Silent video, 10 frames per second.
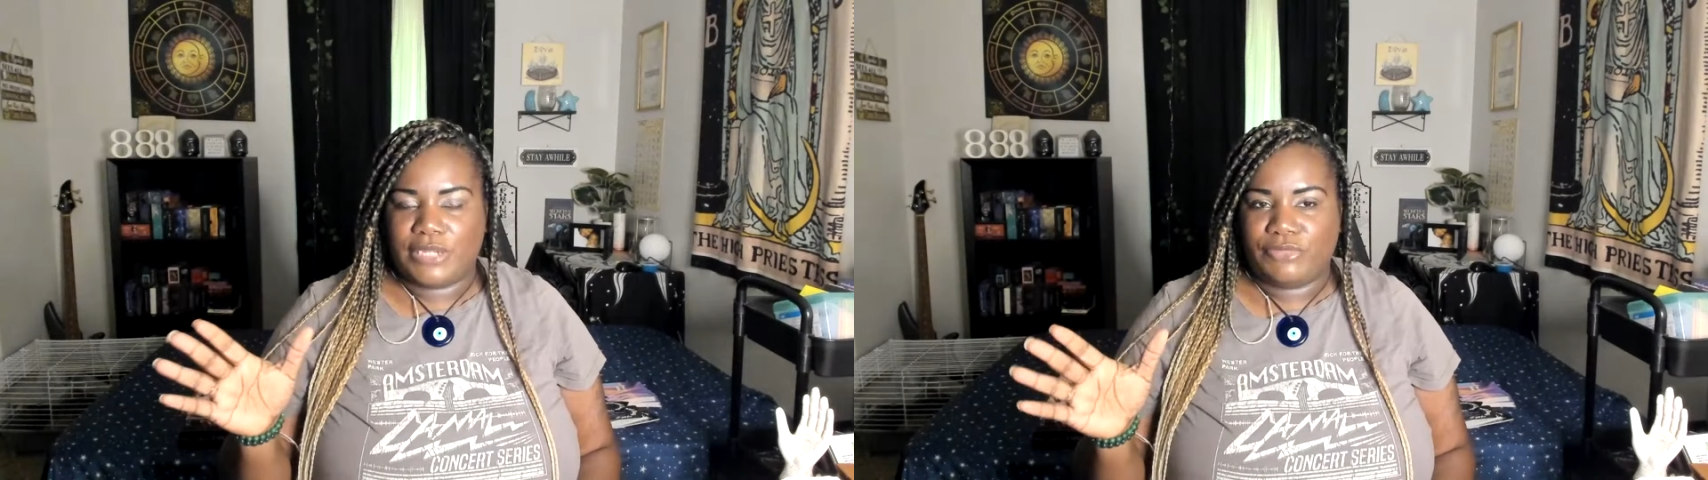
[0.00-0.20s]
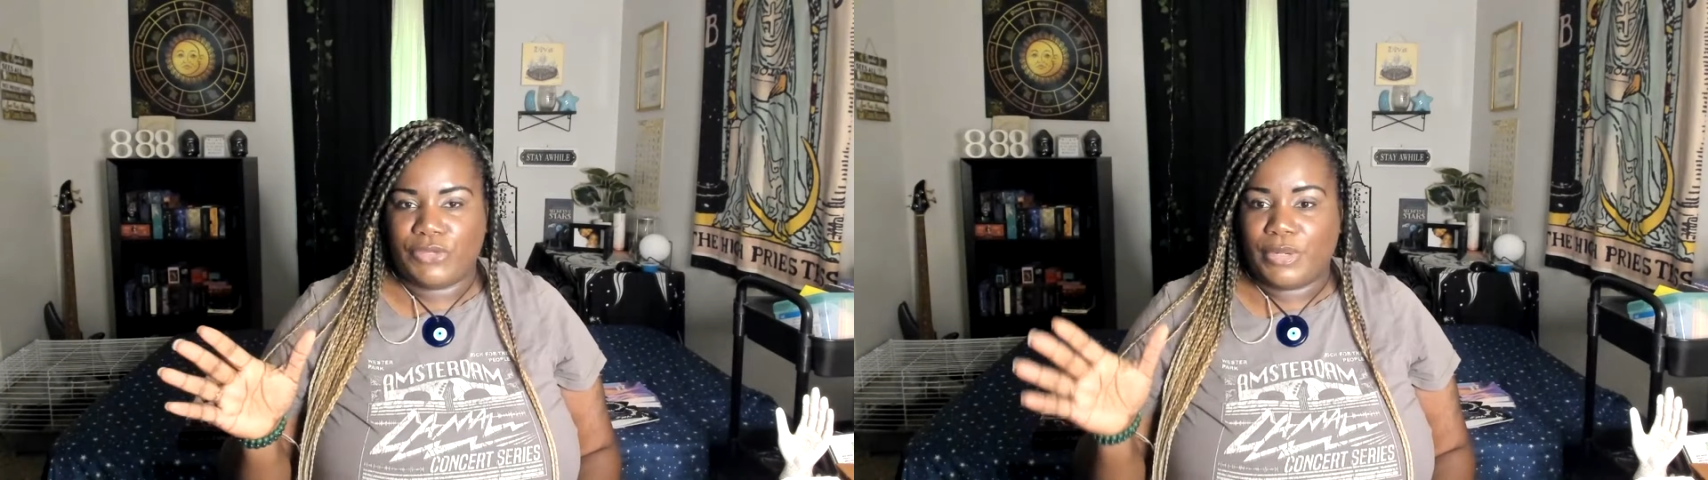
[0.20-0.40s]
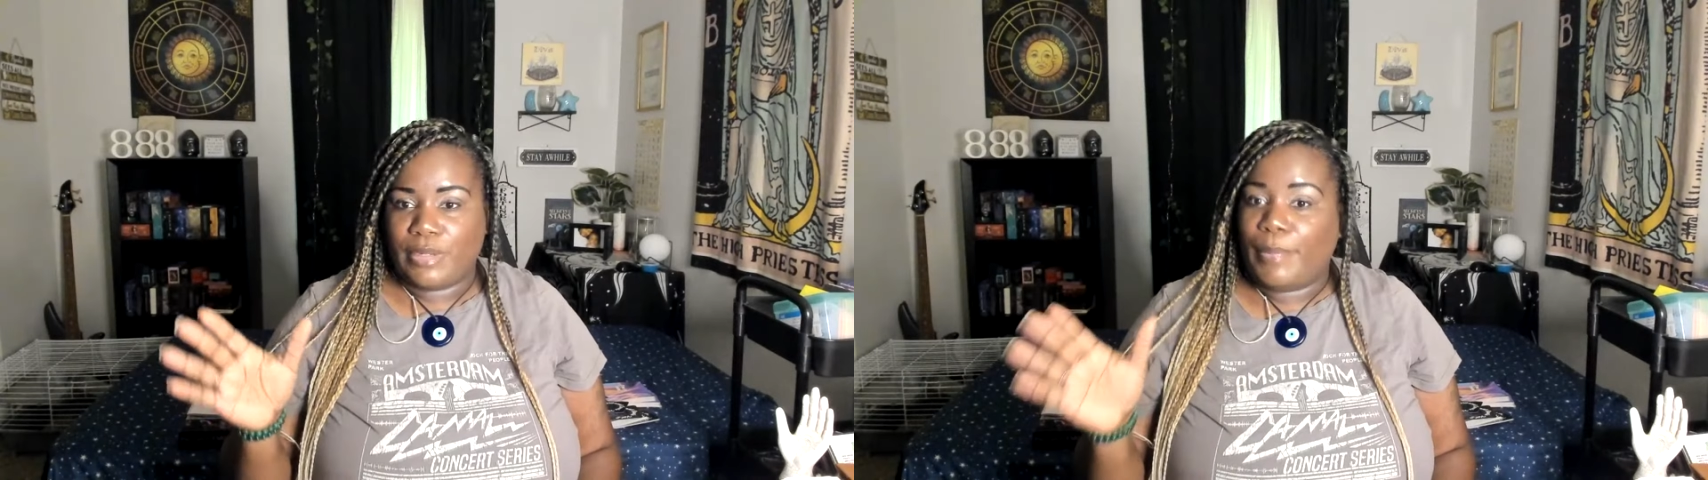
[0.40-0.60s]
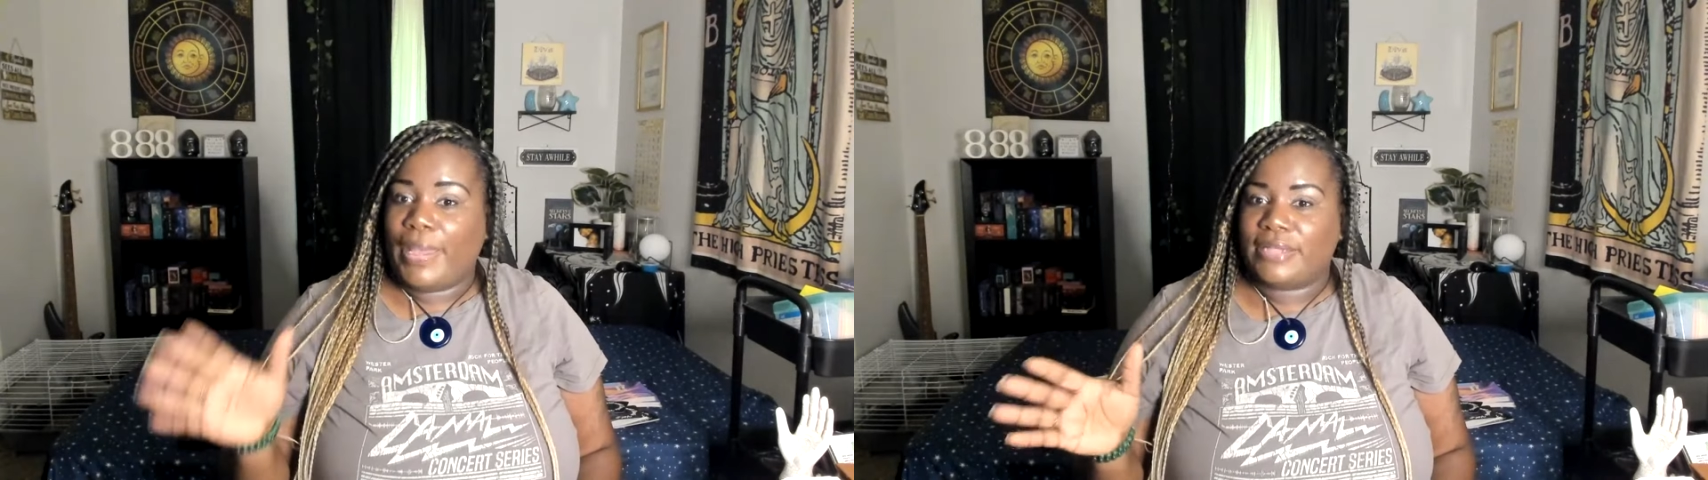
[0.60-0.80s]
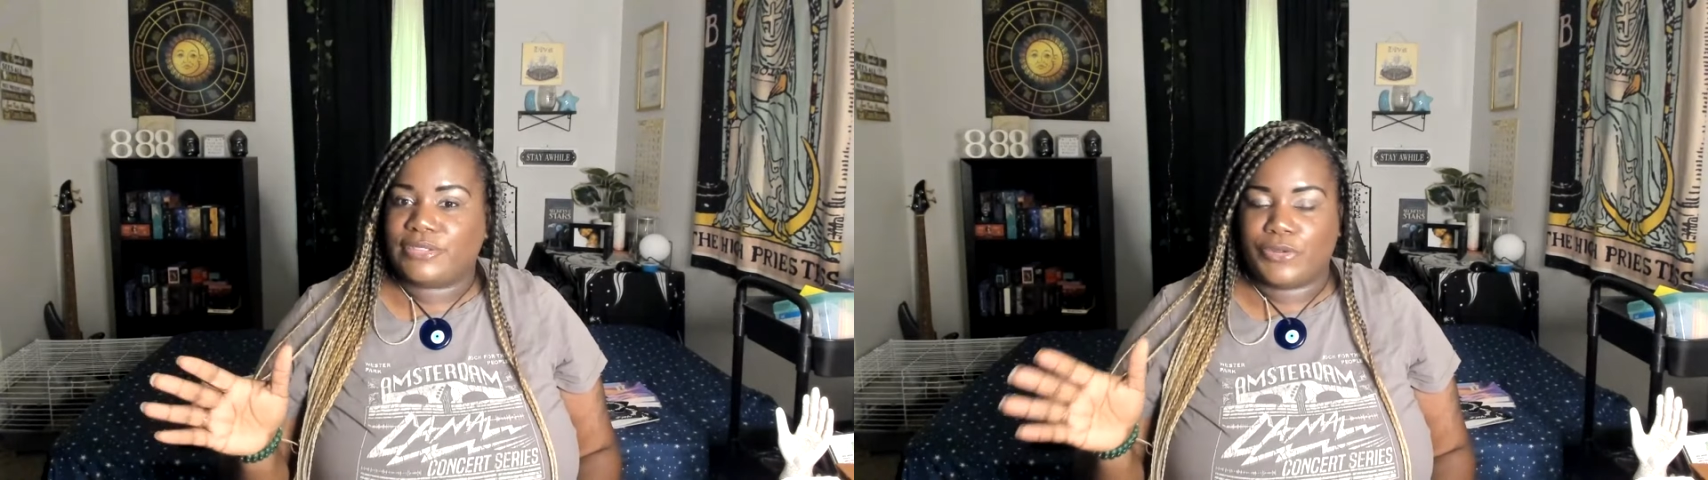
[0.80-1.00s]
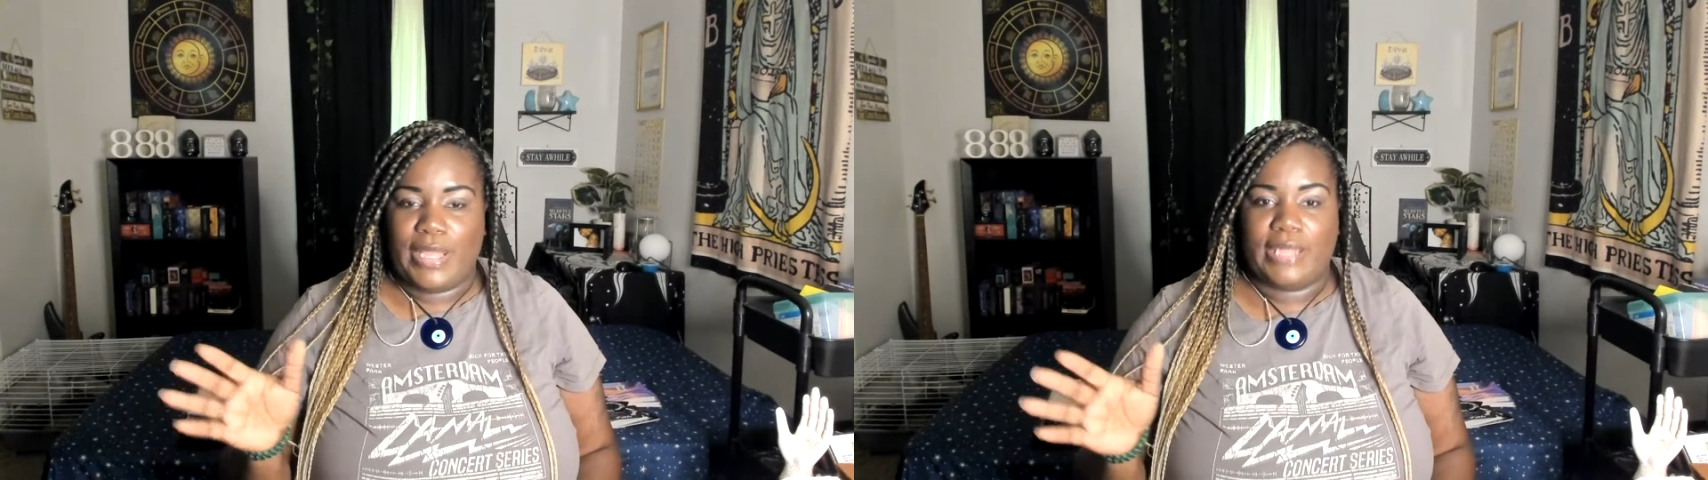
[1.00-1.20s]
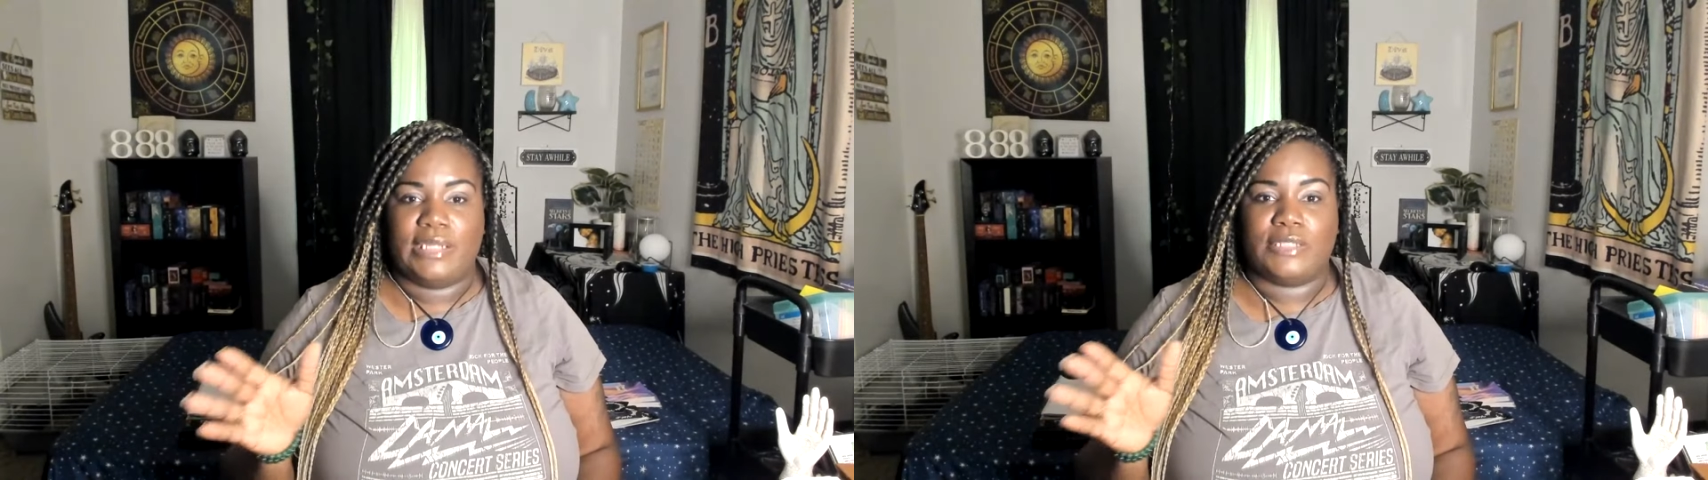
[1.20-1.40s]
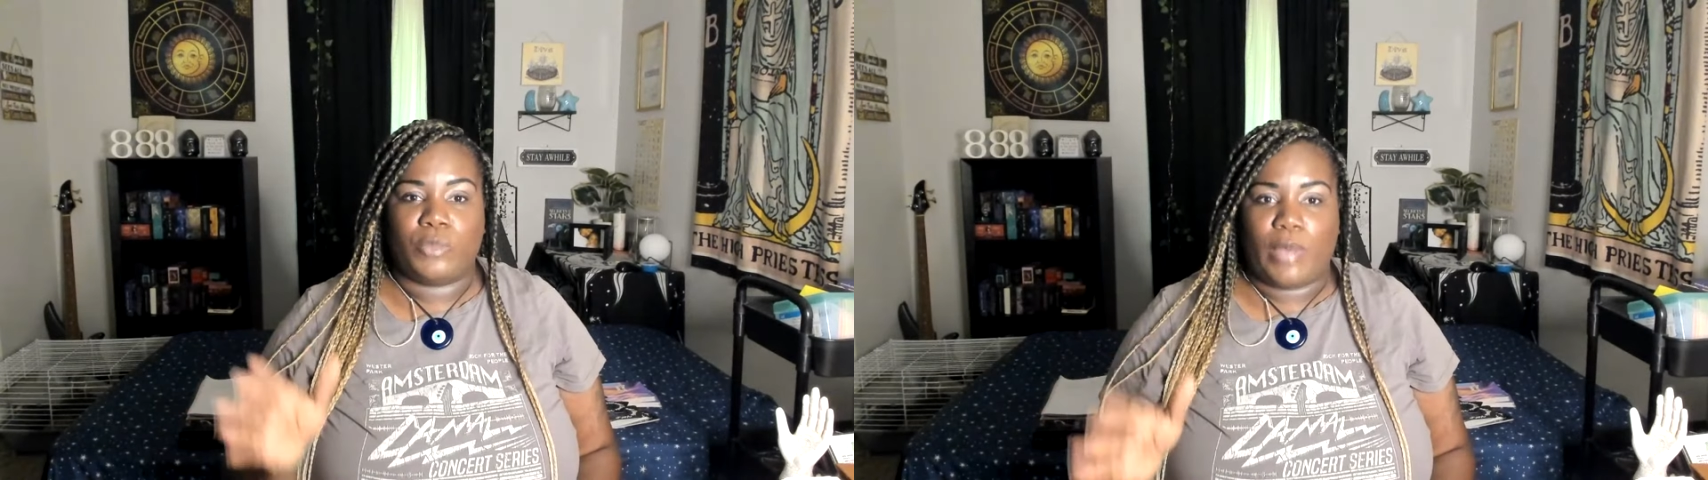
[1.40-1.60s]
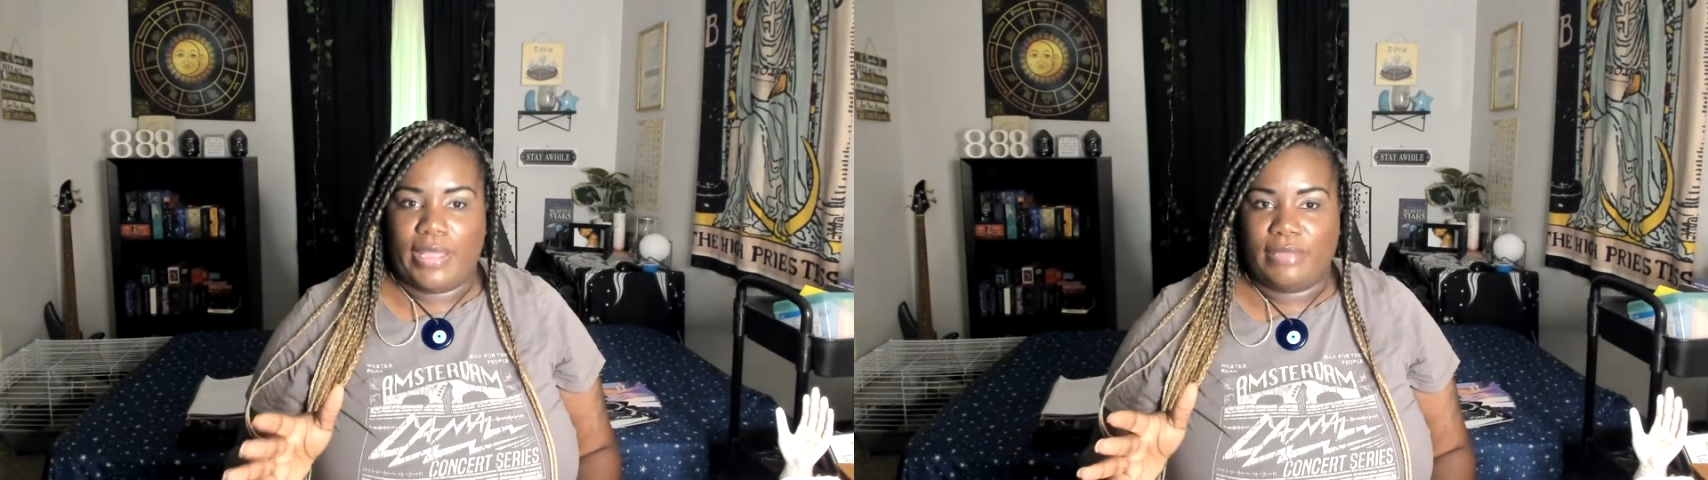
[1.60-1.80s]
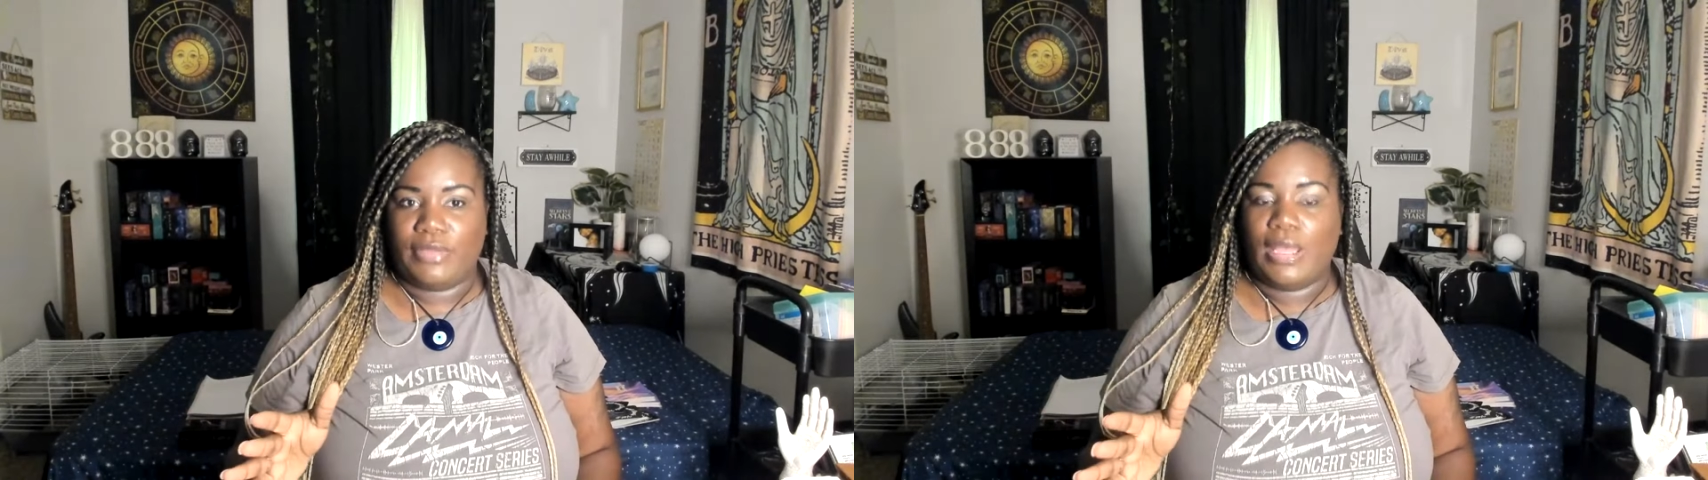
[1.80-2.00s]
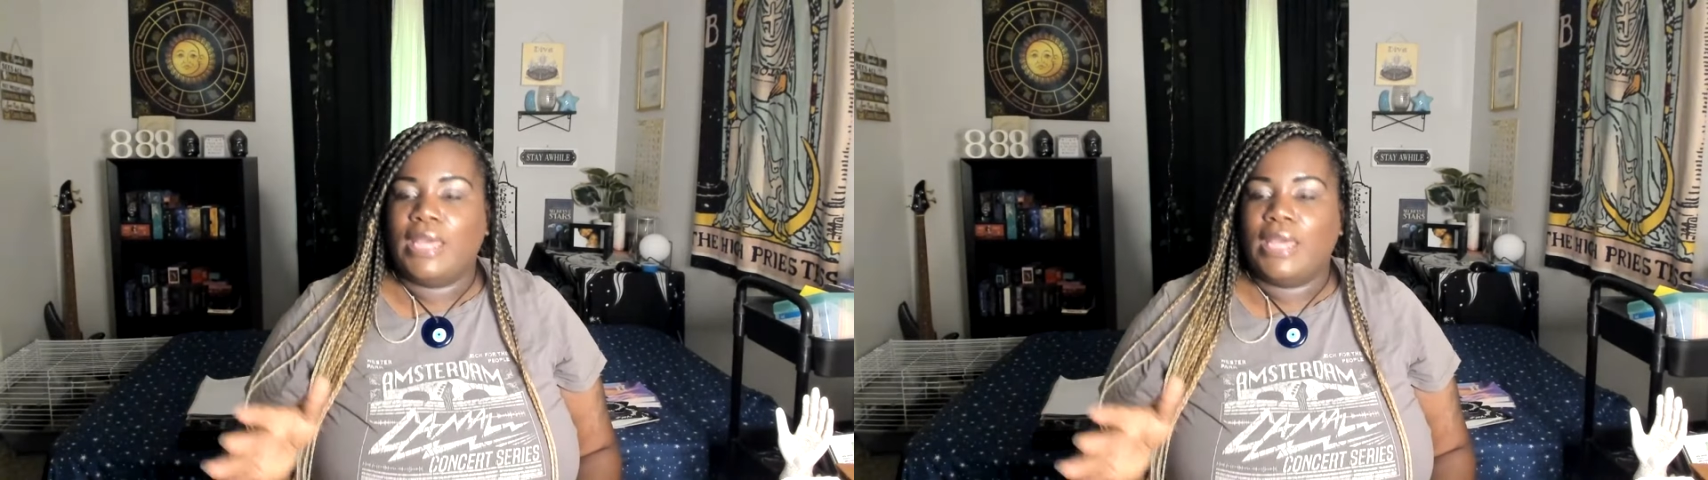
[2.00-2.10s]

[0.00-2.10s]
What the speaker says: interviewing a pastor and his wife,